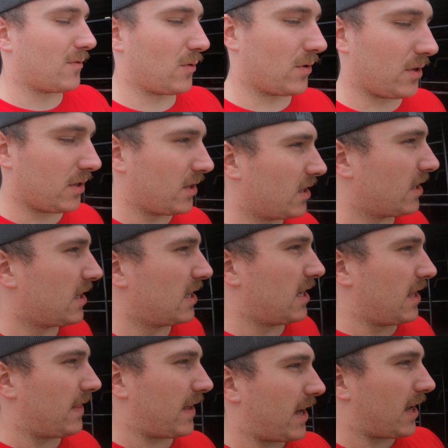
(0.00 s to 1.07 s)
Ford
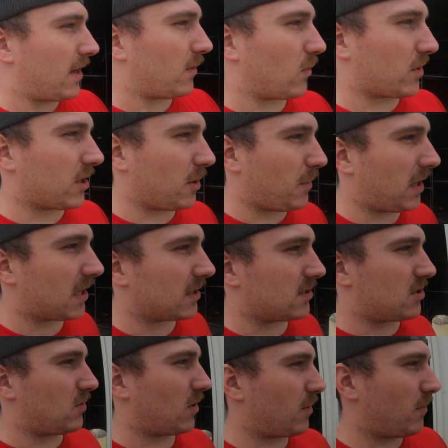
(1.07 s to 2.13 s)
that we're gonna make
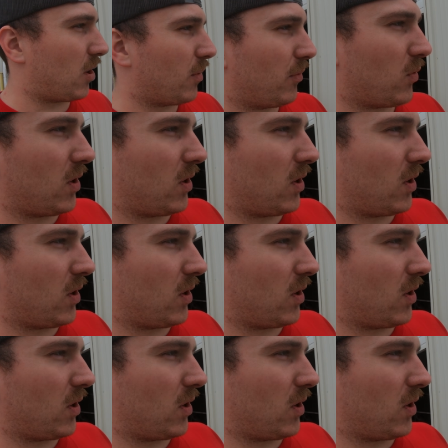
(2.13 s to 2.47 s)
into our mobile